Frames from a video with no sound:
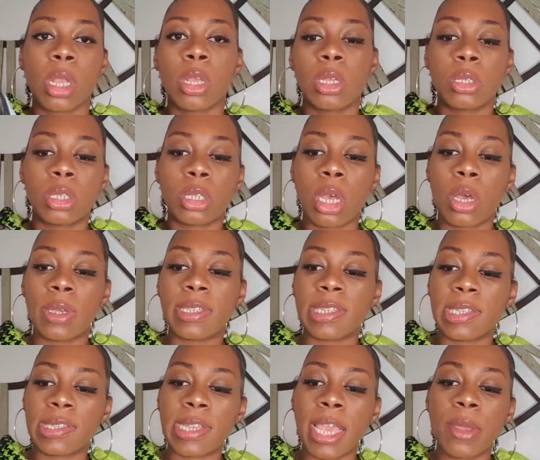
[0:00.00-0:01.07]
so it's the
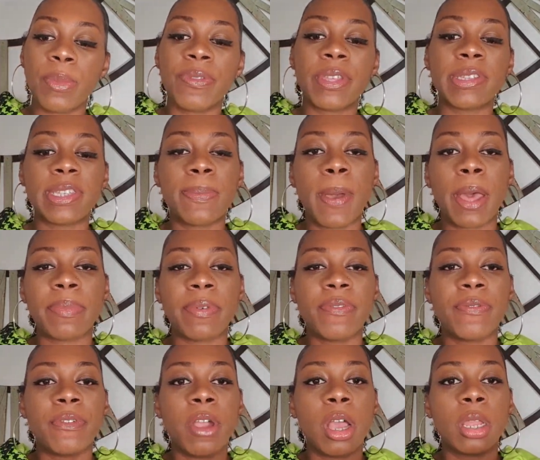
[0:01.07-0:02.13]
same with the zip at the
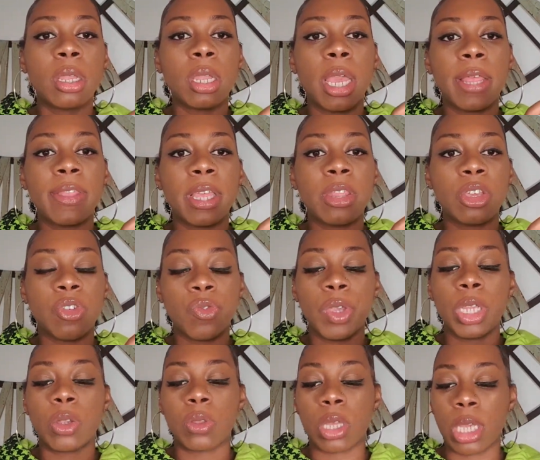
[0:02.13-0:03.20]
front and then the
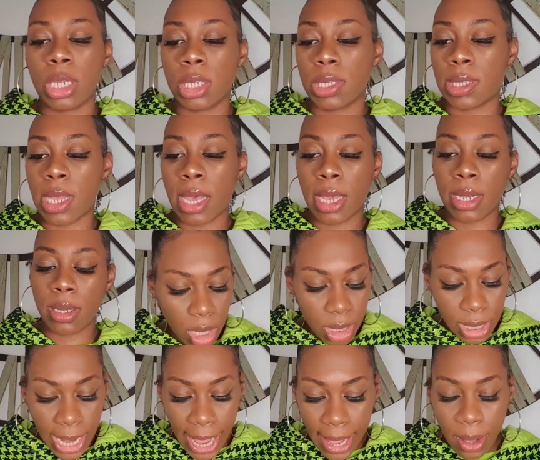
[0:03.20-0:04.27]
green on the inside.
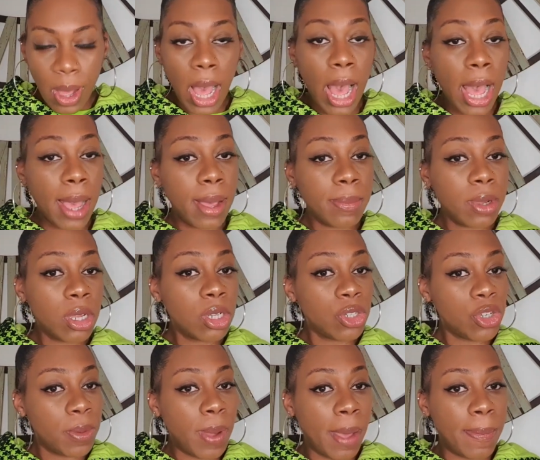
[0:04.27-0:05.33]
Now I'm gonna
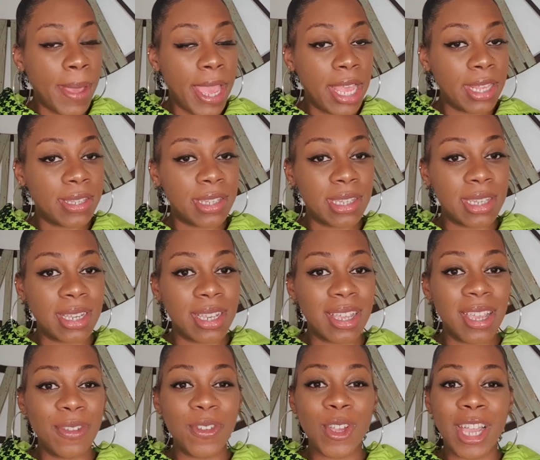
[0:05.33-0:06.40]
do my best.
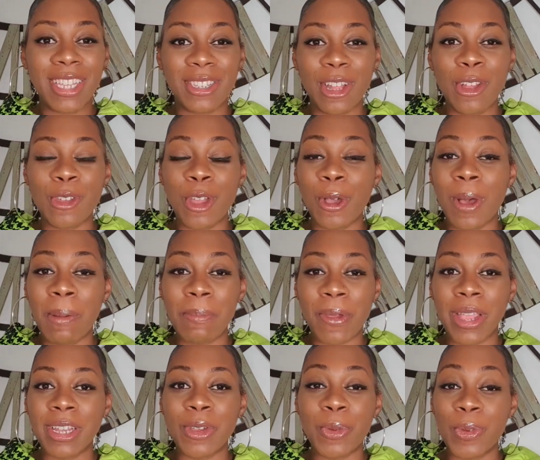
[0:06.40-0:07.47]
If you guys don't know, I'm
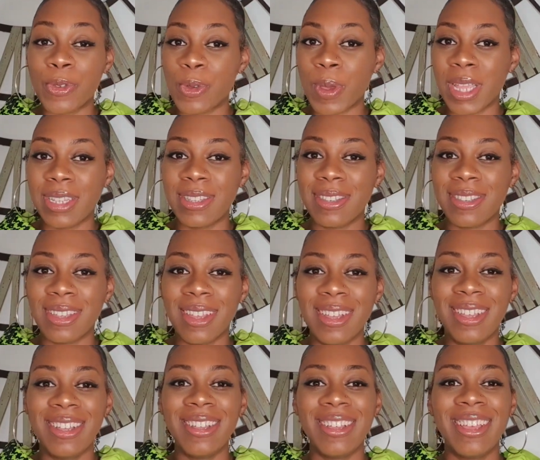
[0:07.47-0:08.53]
pregnant with twins,
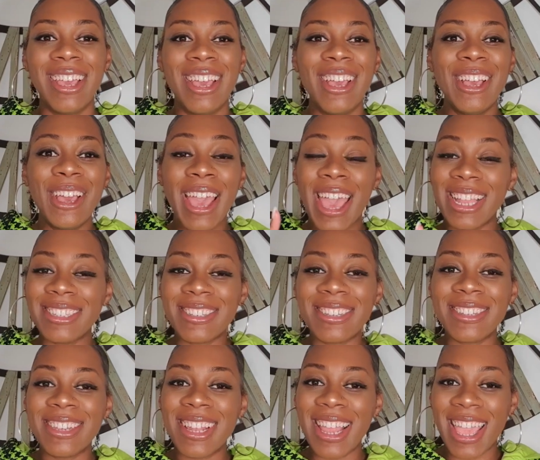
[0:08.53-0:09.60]
hence the
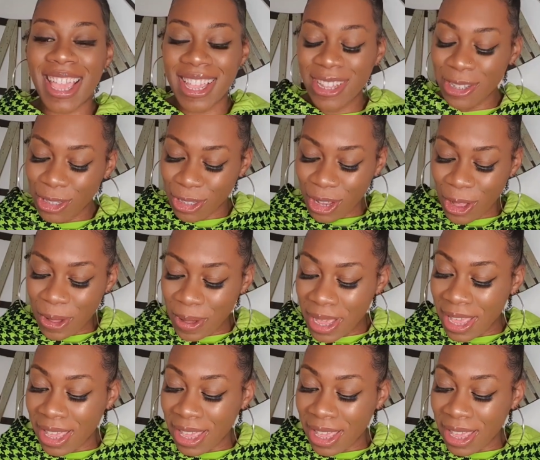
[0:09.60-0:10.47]
delay. So